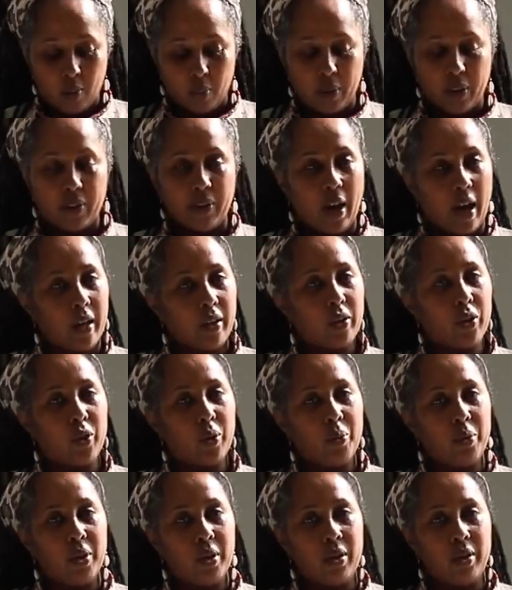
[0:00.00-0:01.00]
We thank
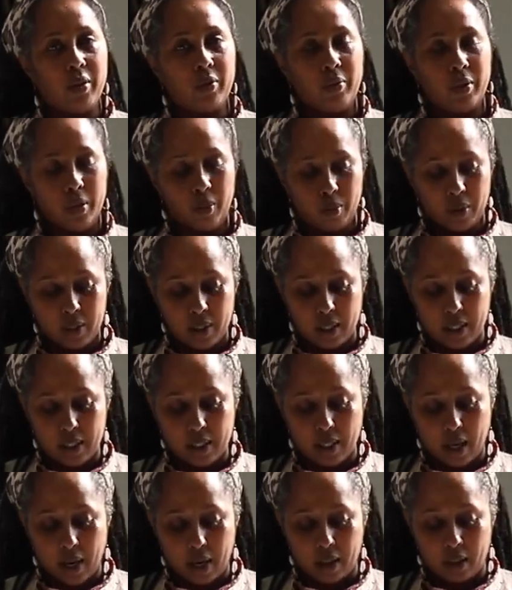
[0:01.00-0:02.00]
Community Renewal
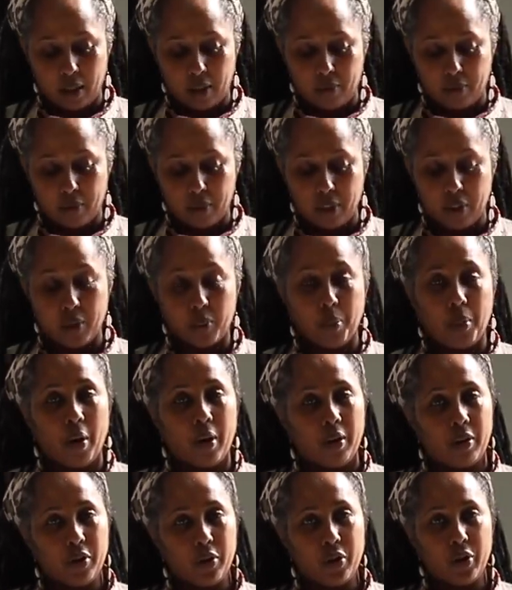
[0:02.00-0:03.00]
Society for this
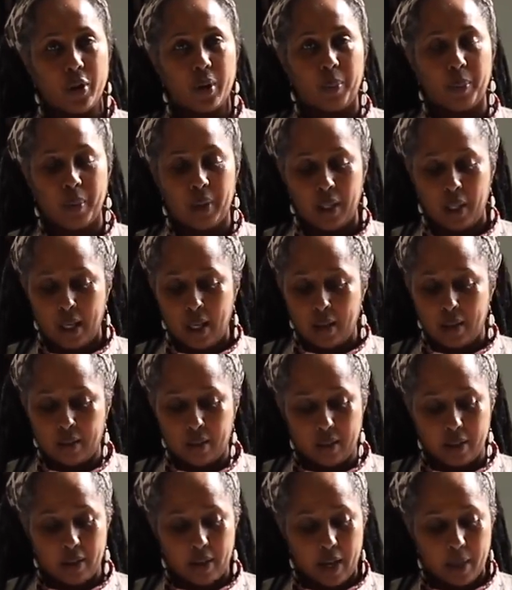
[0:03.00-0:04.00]
partnership
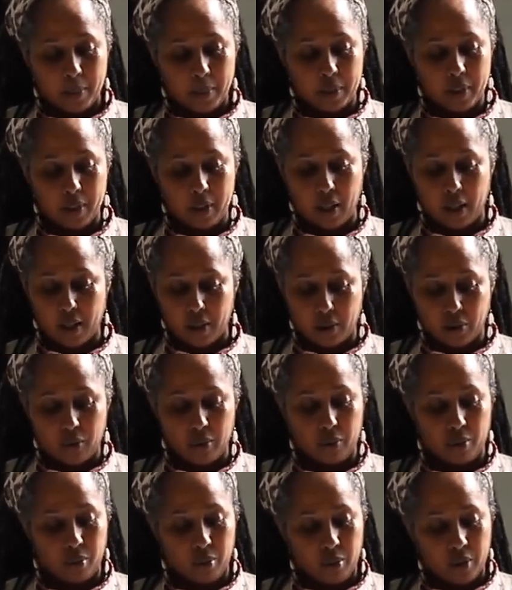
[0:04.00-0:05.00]
that enables us
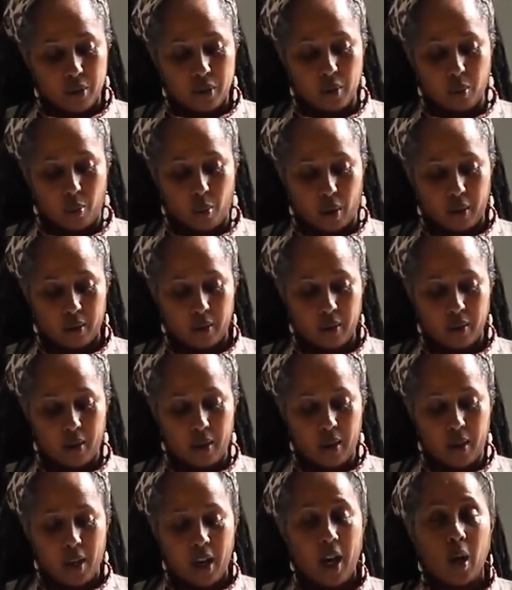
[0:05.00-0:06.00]
to do this work,
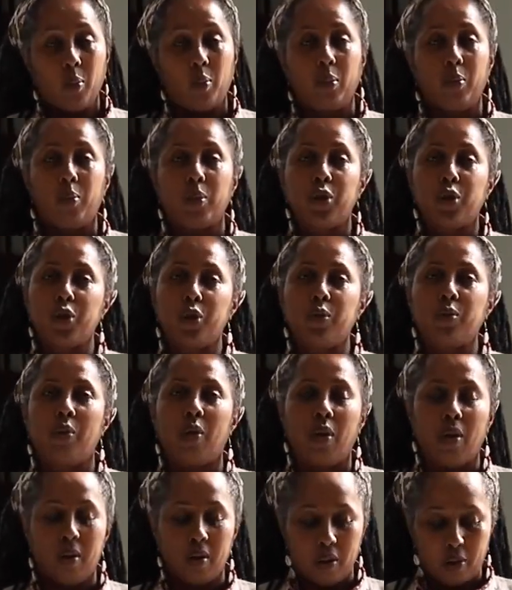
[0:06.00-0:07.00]
and we wish
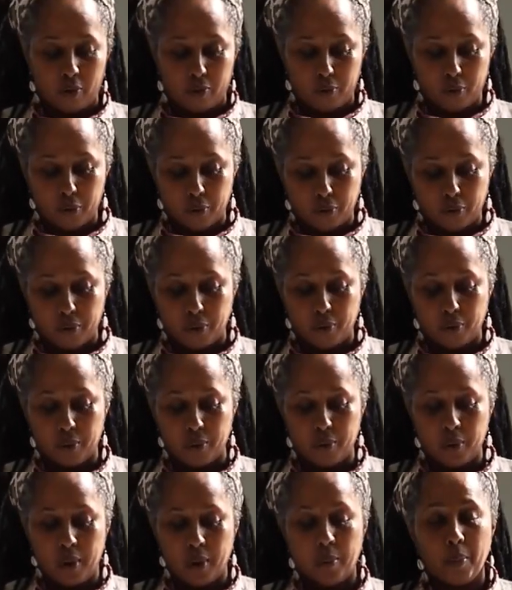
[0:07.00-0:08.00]
you all a
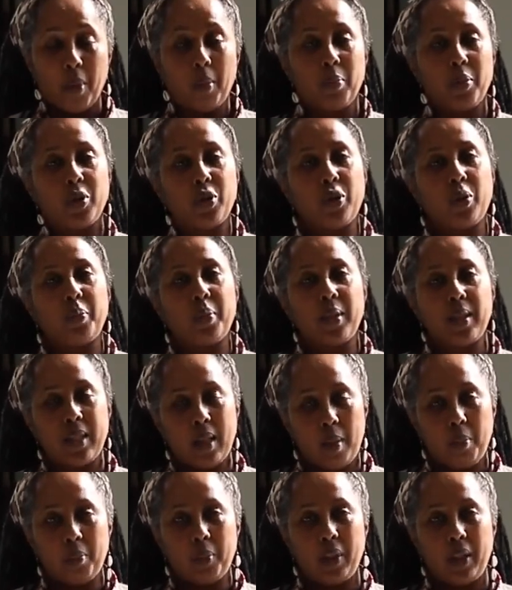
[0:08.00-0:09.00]
fruitful membership
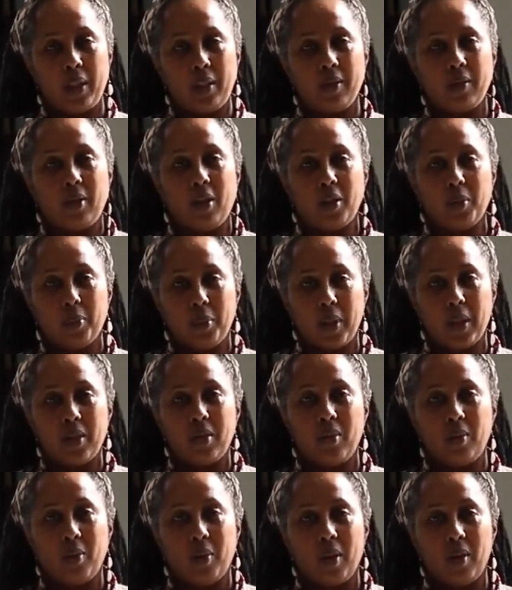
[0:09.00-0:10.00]
assembly. God
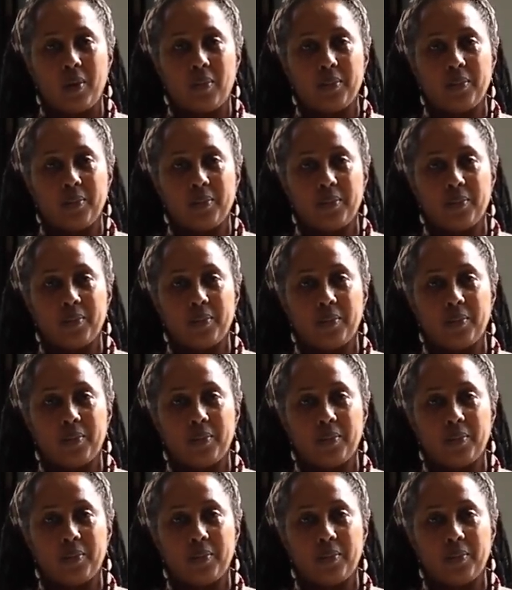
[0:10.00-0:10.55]
bless you all.